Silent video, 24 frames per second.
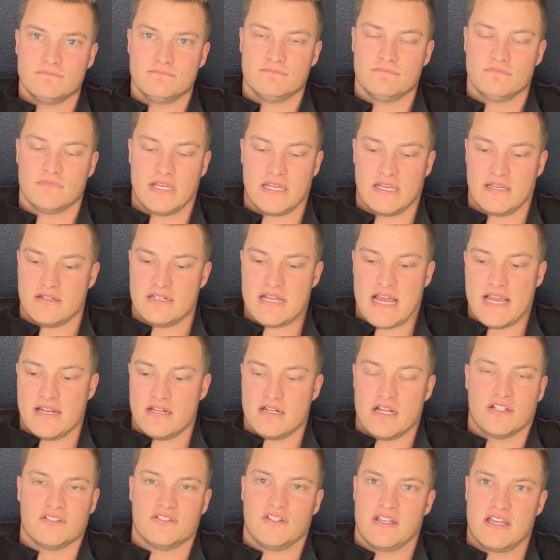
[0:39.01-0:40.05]
like a
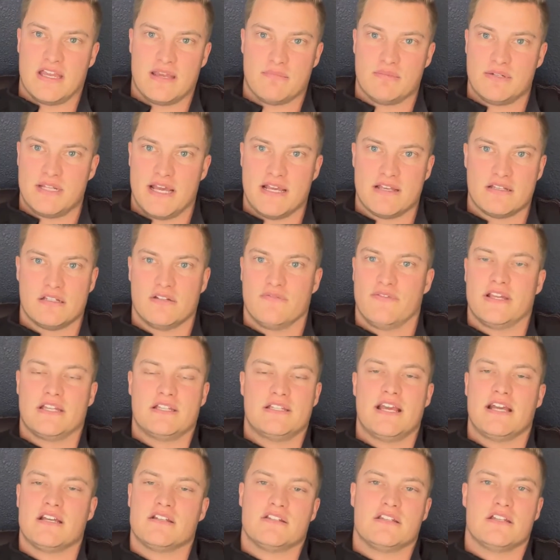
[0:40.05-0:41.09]
diagnostic hip test of like
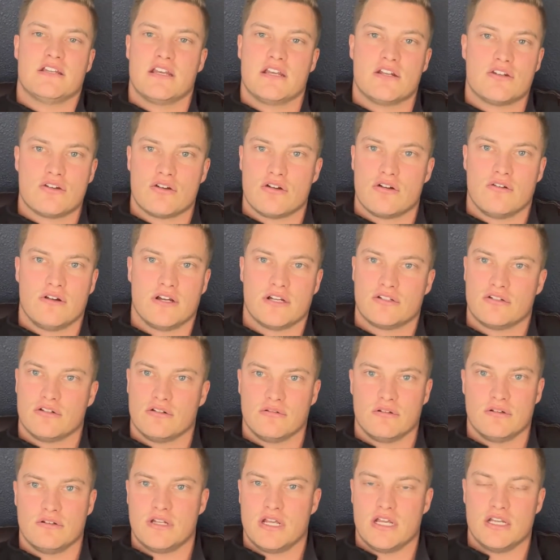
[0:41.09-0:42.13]
testing internal external
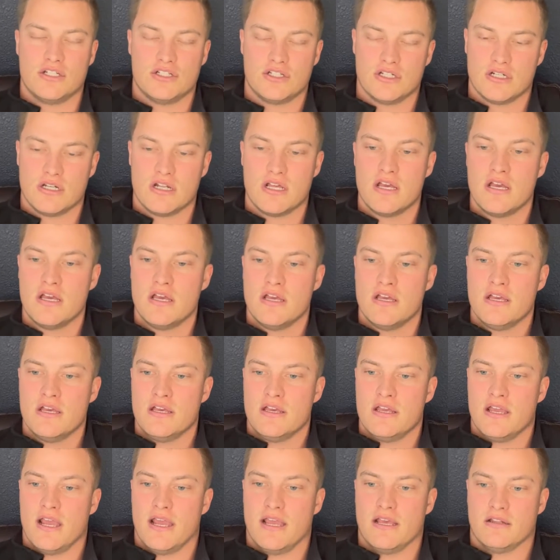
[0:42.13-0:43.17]
rotation,
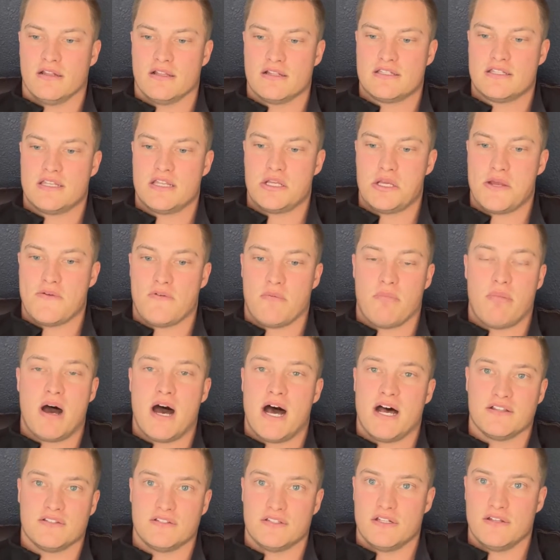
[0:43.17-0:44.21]
and let's say you have a
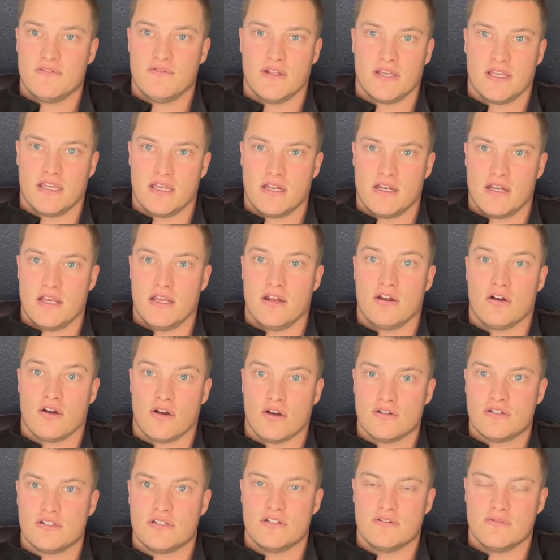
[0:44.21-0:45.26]
positive, like it
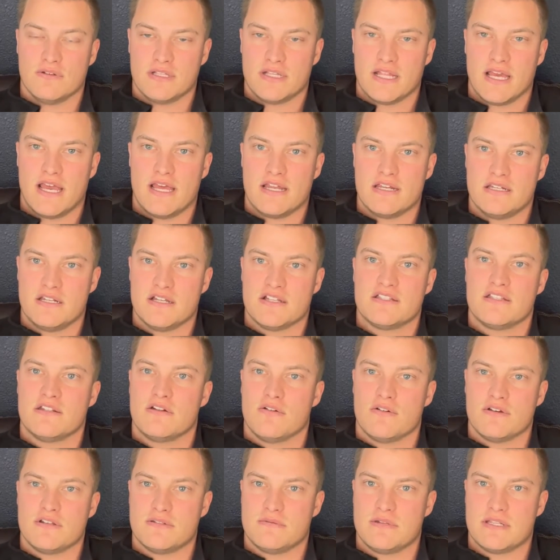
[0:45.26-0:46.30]
hurts doing that, doesn't
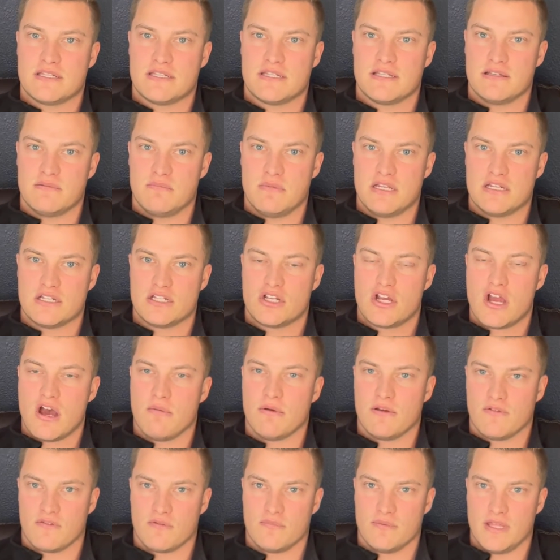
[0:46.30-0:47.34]
always necessarily mean it's coming
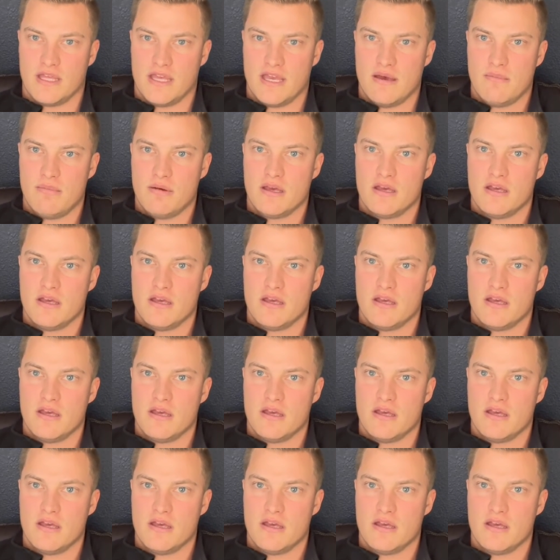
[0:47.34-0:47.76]
from the hip.